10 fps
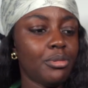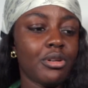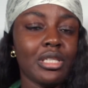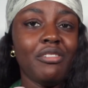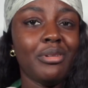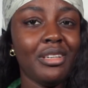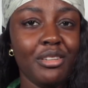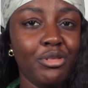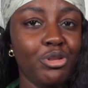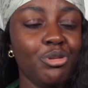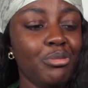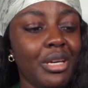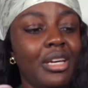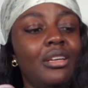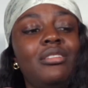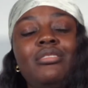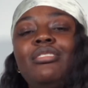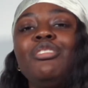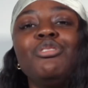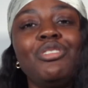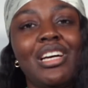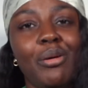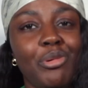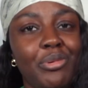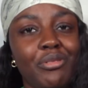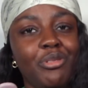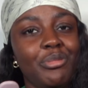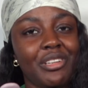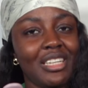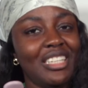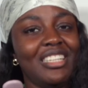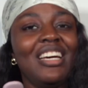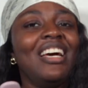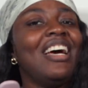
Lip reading: because if you know me, you know that I'm a perfume girly.